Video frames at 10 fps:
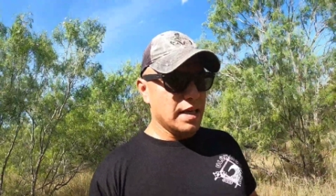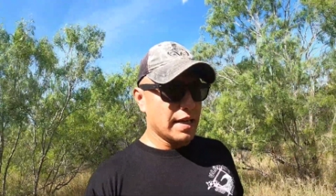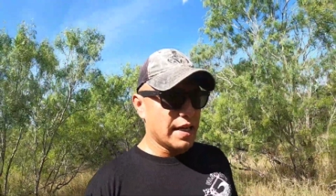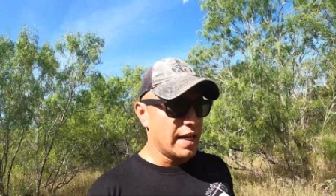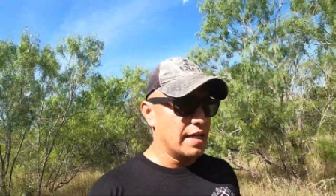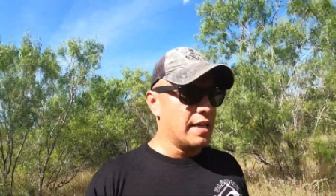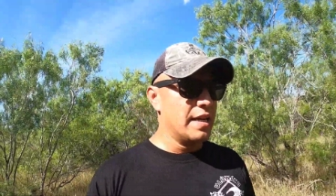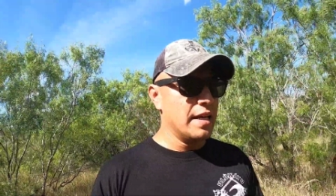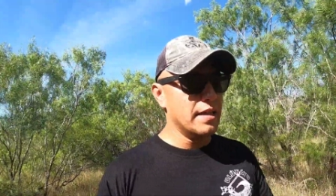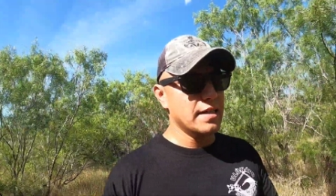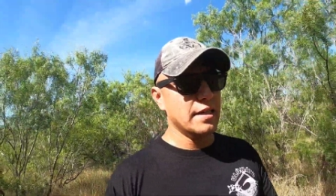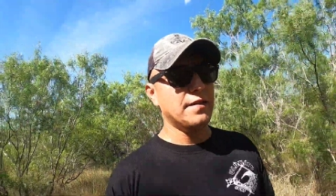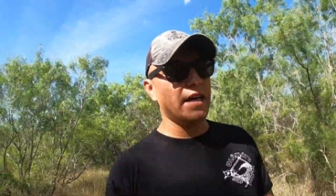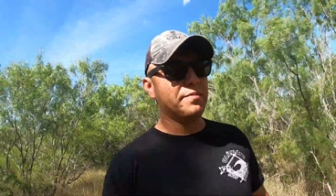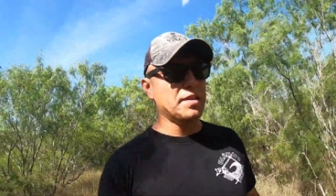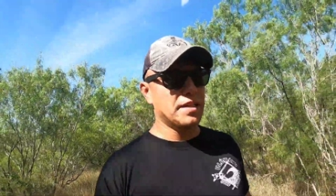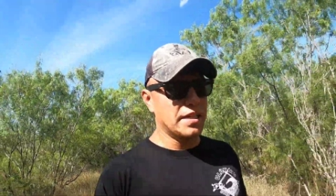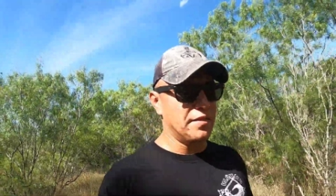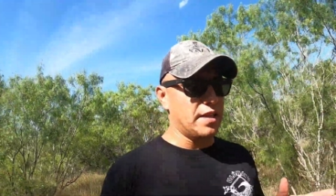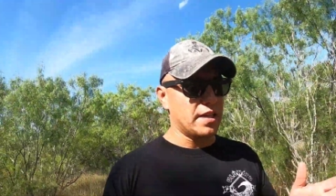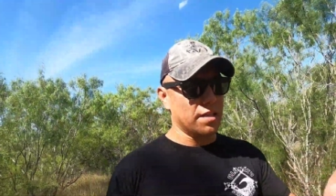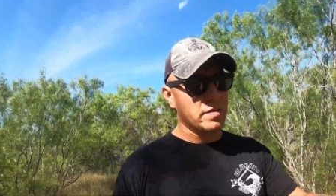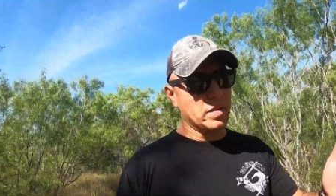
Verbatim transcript: again, if I had been given like a